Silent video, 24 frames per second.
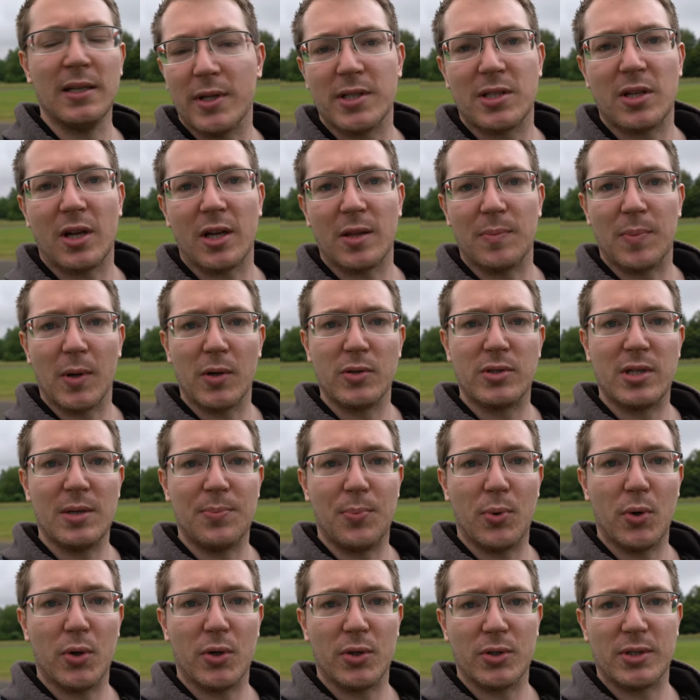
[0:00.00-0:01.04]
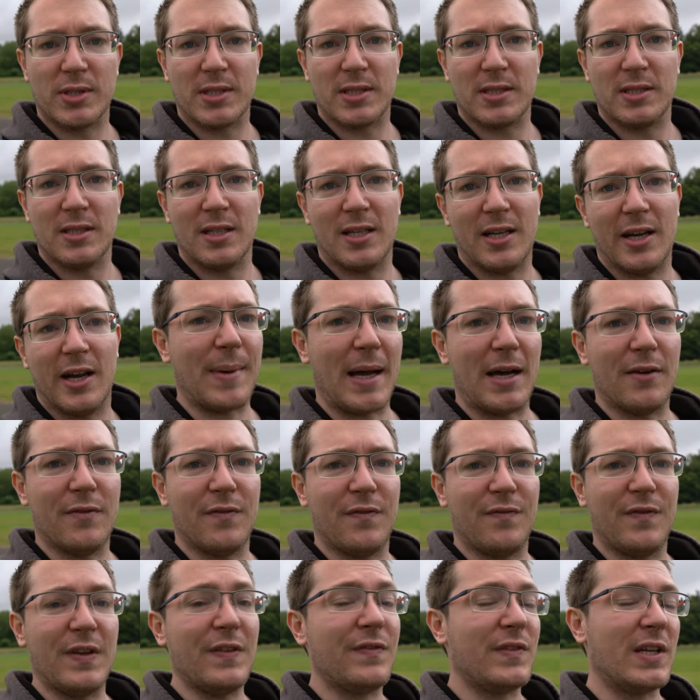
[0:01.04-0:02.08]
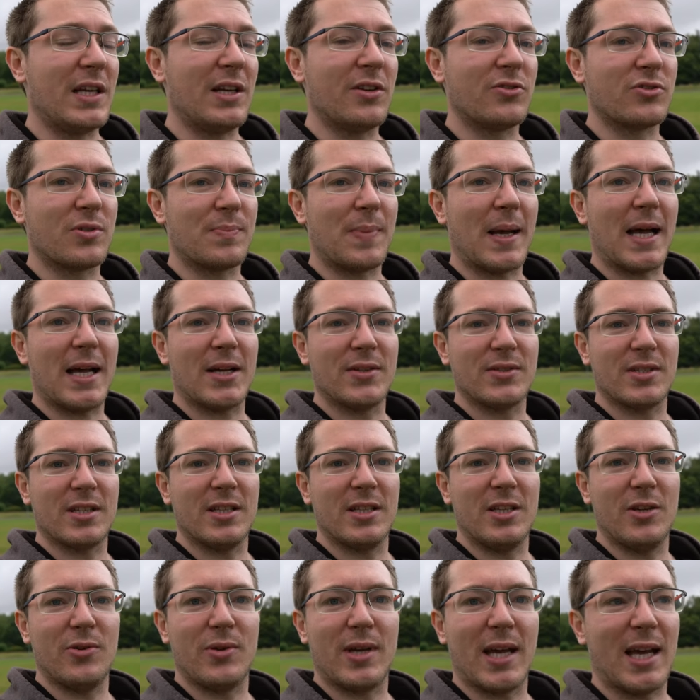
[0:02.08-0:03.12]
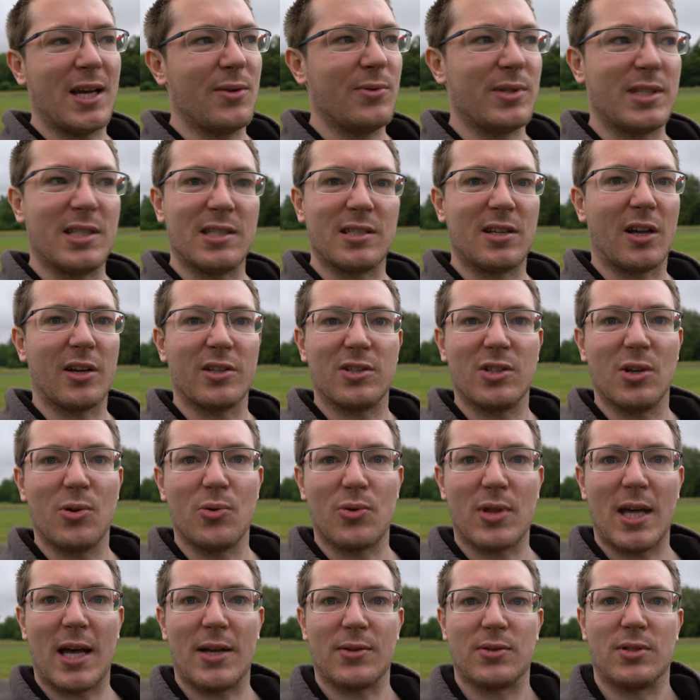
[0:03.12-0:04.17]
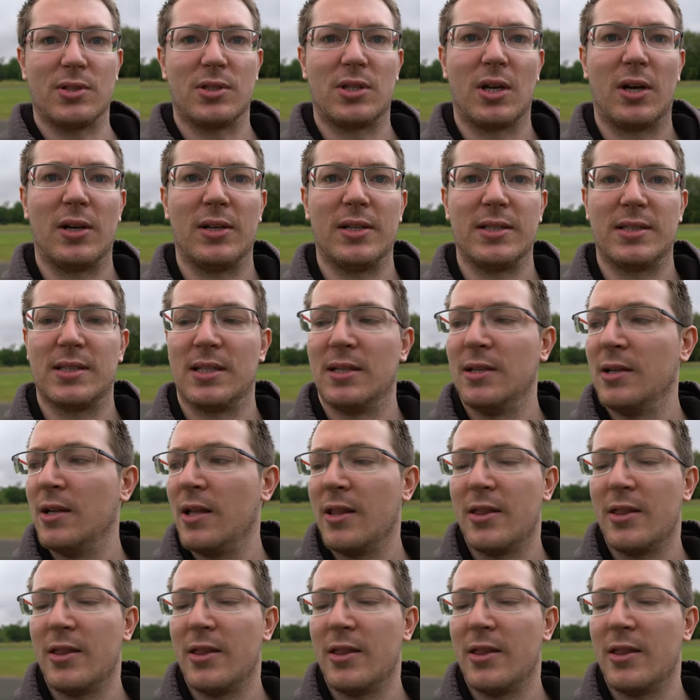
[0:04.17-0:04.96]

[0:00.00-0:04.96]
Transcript: Ones like Boosted Boards, about fifteen hundred pounds in the U K, which is like two thousand dollars.